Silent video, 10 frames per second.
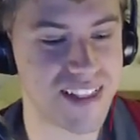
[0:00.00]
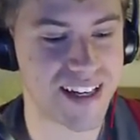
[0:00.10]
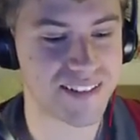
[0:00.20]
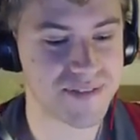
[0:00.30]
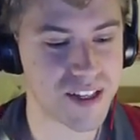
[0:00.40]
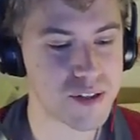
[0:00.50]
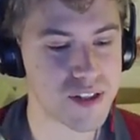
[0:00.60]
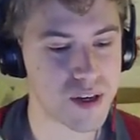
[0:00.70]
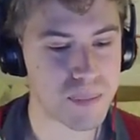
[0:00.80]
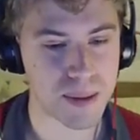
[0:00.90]
Yeah, no
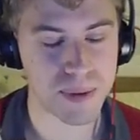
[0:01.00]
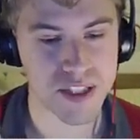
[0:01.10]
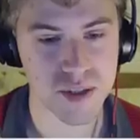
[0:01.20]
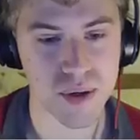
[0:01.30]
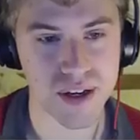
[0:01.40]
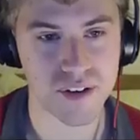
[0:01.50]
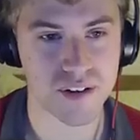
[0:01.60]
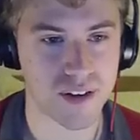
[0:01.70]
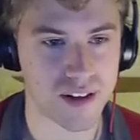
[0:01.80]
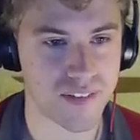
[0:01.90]
PP stalling
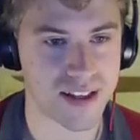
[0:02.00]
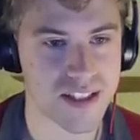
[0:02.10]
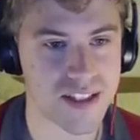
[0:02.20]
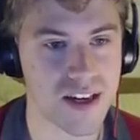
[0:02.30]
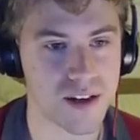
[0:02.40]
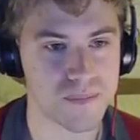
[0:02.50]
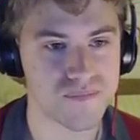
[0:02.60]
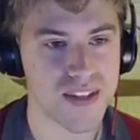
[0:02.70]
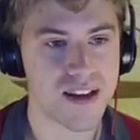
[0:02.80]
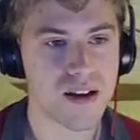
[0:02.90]
or anything like that. So,
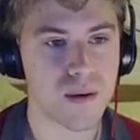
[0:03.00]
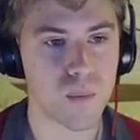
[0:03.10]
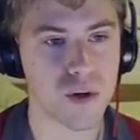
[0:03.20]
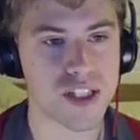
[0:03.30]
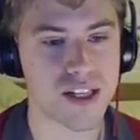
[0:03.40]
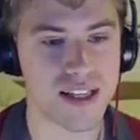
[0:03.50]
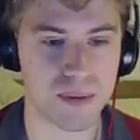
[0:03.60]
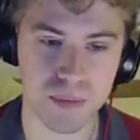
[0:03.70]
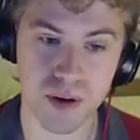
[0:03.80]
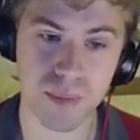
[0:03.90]
what's he going
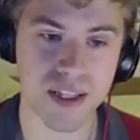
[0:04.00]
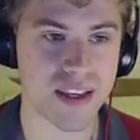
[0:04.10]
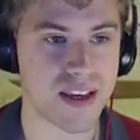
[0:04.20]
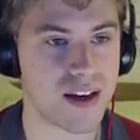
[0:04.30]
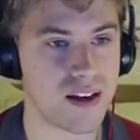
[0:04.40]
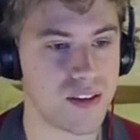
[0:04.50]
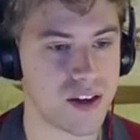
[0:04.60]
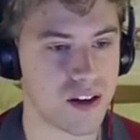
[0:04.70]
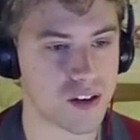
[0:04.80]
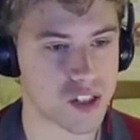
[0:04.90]
to lead with? Probably the
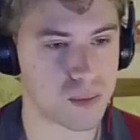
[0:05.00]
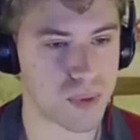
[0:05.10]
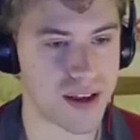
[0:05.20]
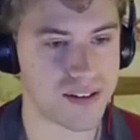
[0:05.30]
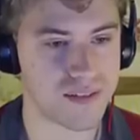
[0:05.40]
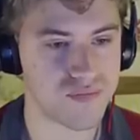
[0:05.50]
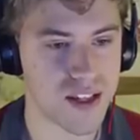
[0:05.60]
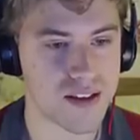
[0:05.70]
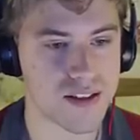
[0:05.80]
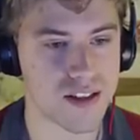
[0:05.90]
Garchomp there.
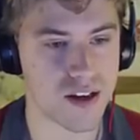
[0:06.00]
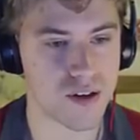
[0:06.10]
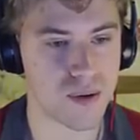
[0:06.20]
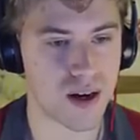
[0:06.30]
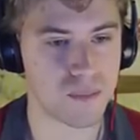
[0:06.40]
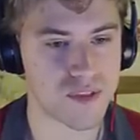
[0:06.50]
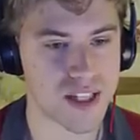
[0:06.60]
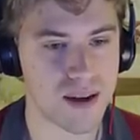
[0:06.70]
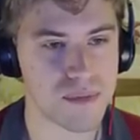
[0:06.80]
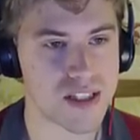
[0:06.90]
So, I'm
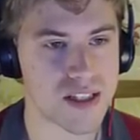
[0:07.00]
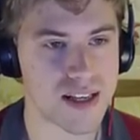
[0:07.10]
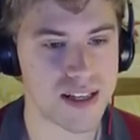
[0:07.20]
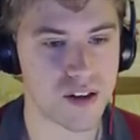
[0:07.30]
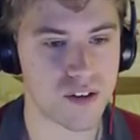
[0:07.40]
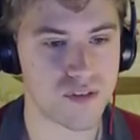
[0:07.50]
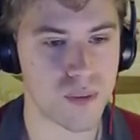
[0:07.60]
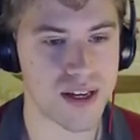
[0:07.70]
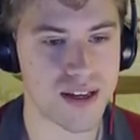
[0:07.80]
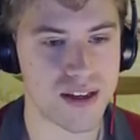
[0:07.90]
tempted to lead
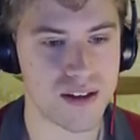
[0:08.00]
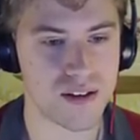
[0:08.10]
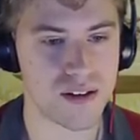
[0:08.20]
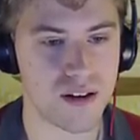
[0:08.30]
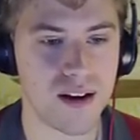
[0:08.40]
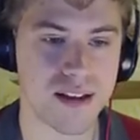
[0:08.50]
off with...